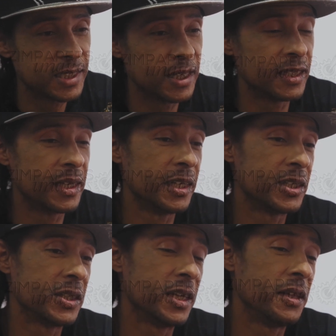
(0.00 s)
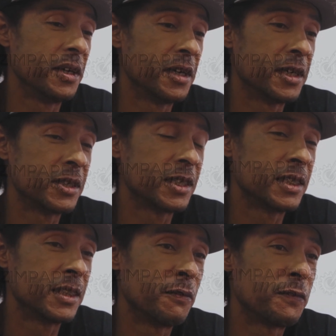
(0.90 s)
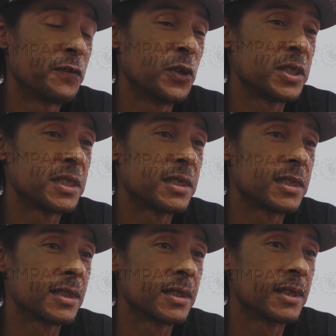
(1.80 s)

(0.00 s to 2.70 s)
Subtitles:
get it together, the first